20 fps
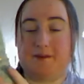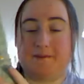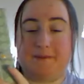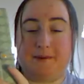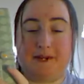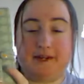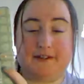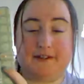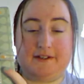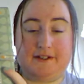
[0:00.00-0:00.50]

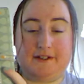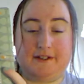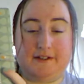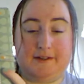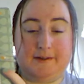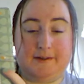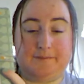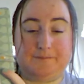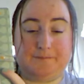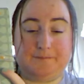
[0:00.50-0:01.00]
but
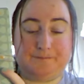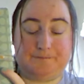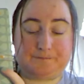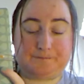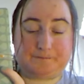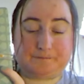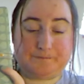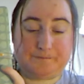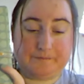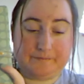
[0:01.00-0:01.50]

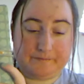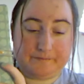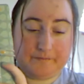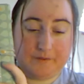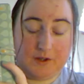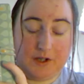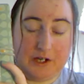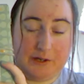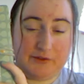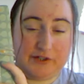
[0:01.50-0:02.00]

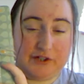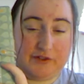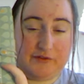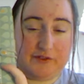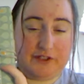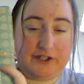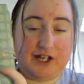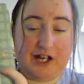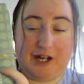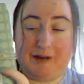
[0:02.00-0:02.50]
I will
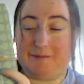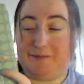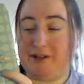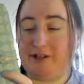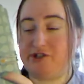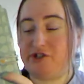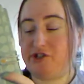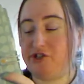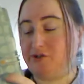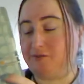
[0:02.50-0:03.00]
definitely
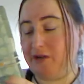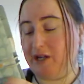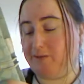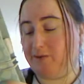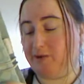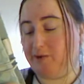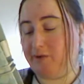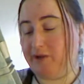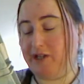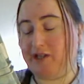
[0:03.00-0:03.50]
update you
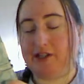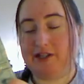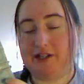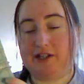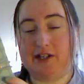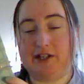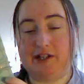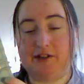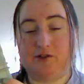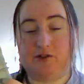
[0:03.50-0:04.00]
maybe
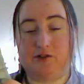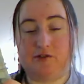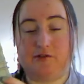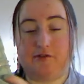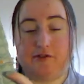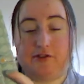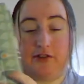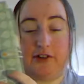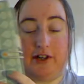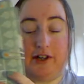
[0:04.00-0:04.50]
weekly or
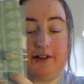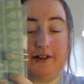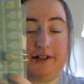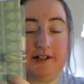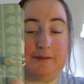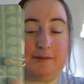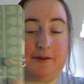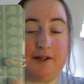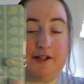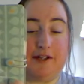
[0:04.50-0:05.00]
fortnightly
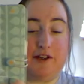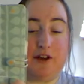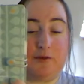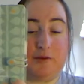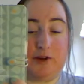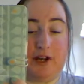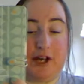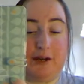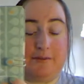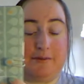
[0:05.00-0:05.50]
depending on
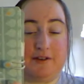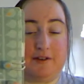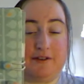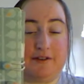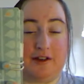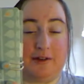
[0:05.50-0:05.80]
what happens.